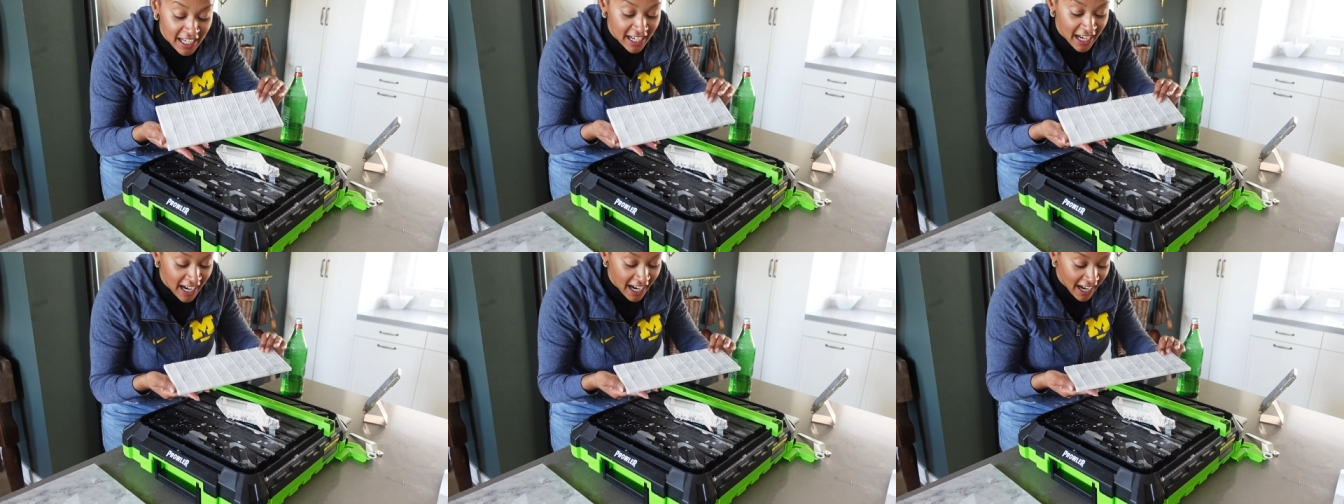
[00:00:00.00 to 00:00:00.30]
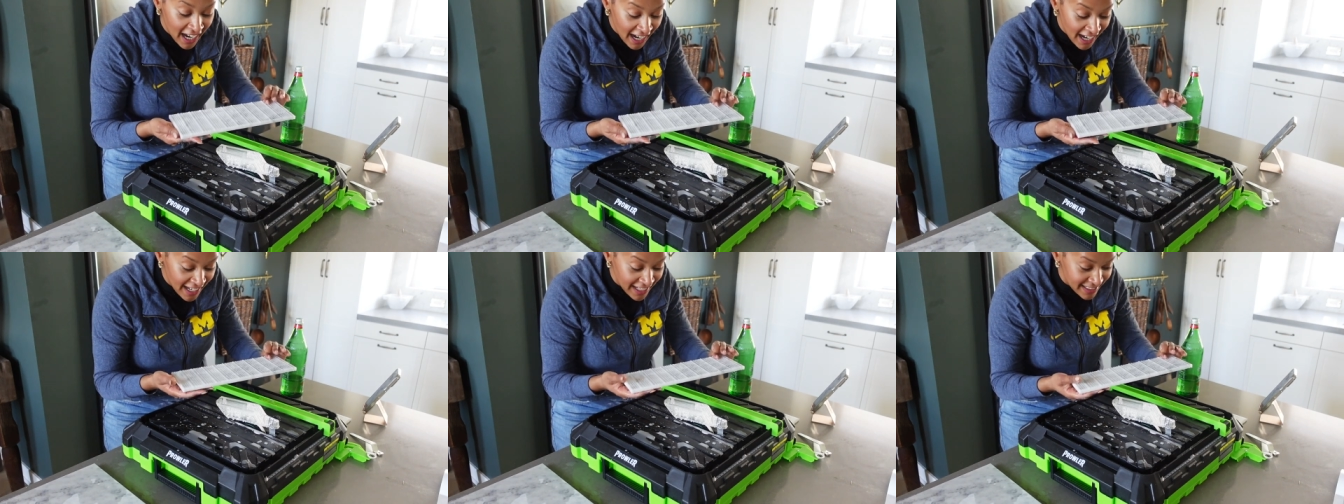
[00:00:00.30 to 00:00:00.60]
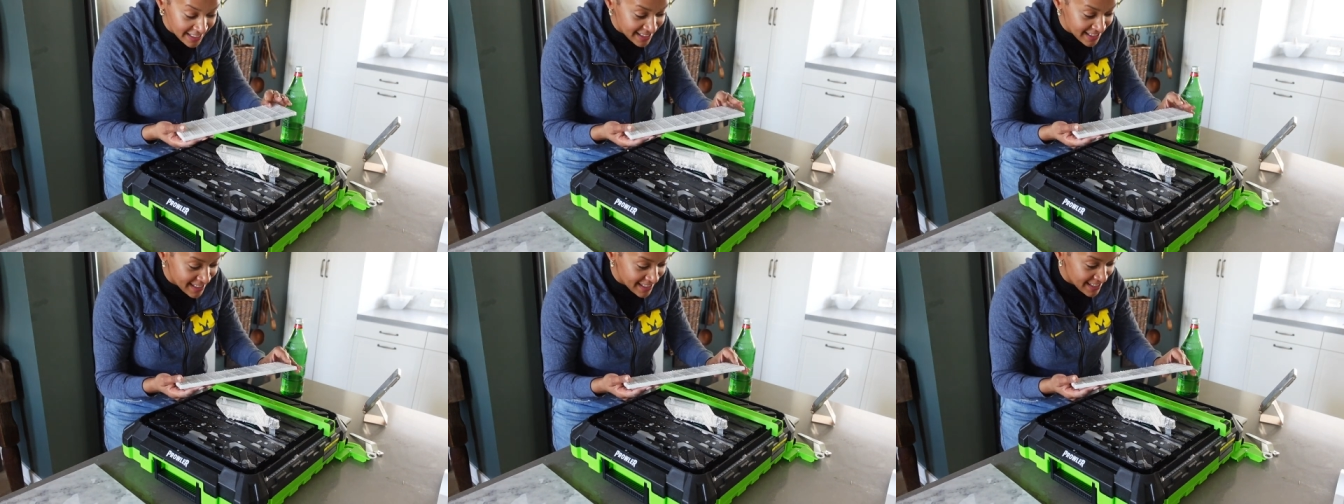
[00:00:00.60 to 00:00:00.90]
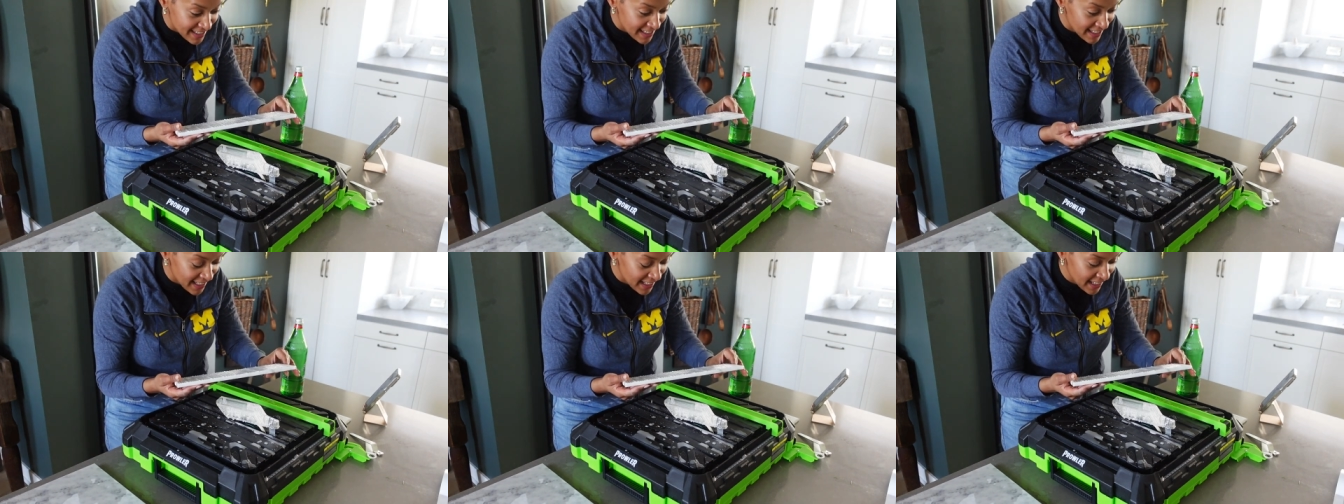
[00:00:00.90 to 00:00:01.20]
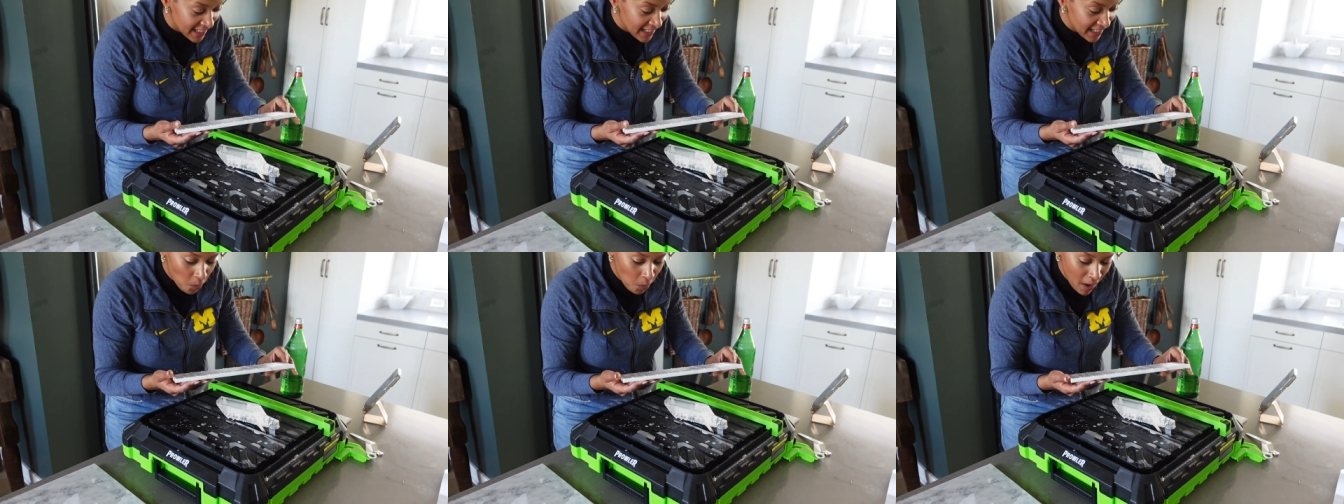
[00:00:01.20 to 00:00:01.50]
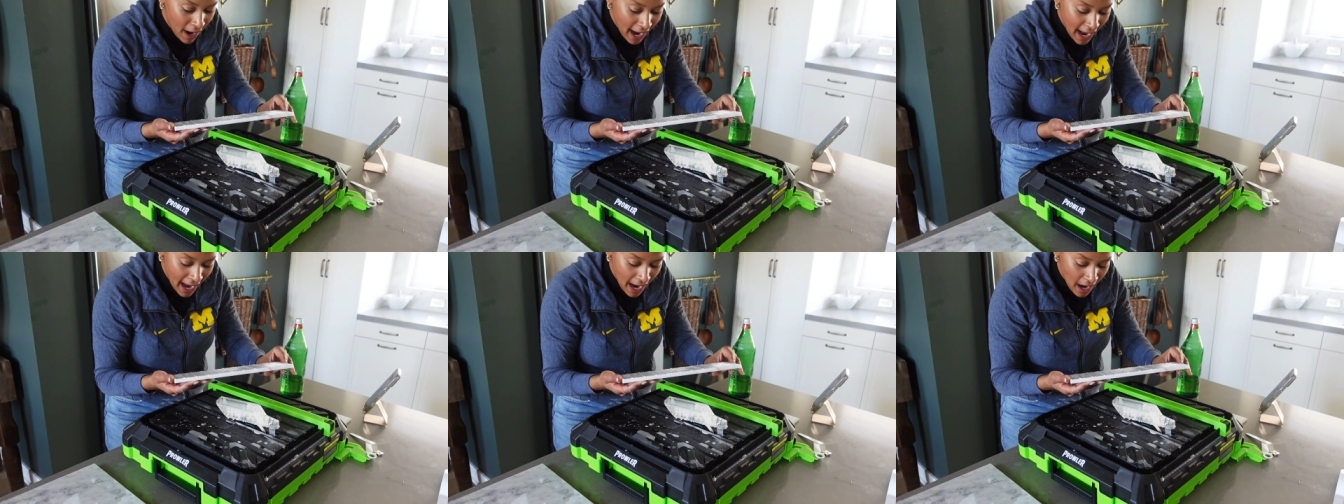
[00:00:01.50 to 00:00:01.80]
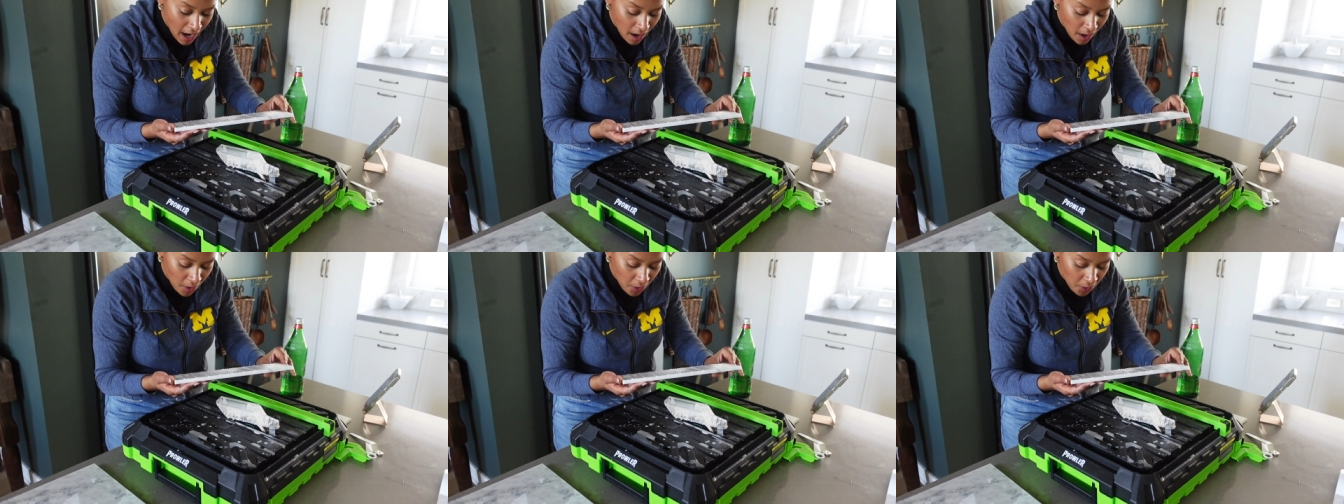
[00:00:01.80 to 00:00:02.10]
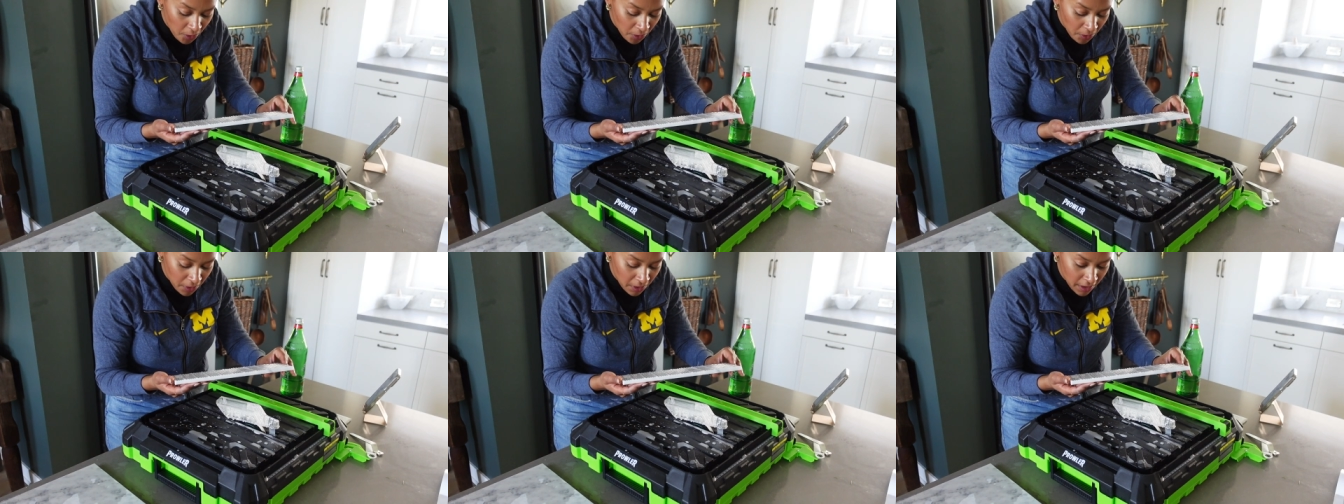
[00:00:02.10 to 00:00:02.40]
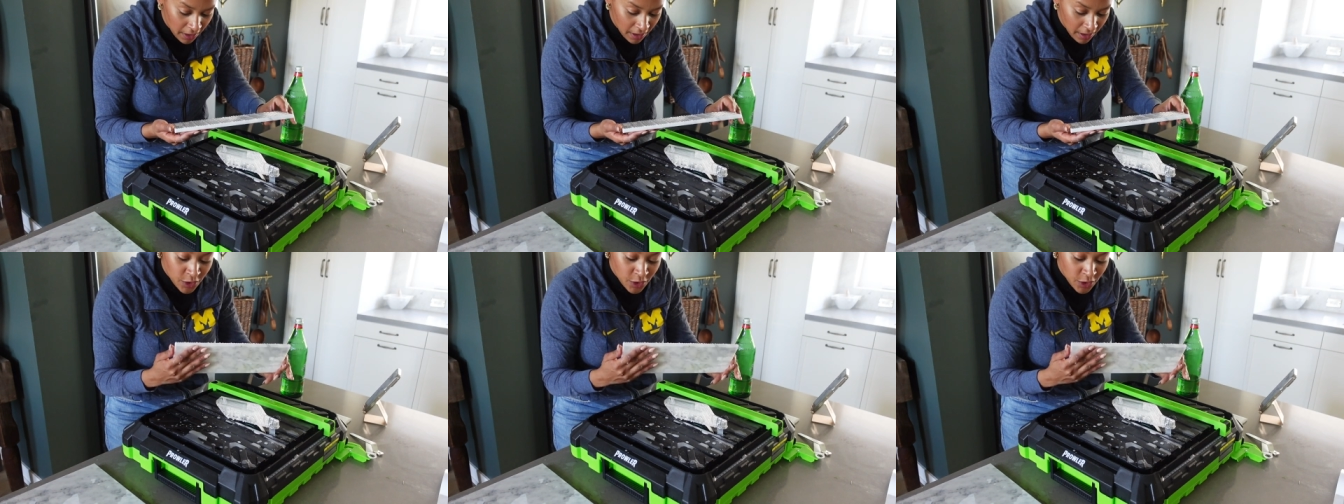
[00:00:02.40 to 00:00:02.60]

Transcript: cut. Wow.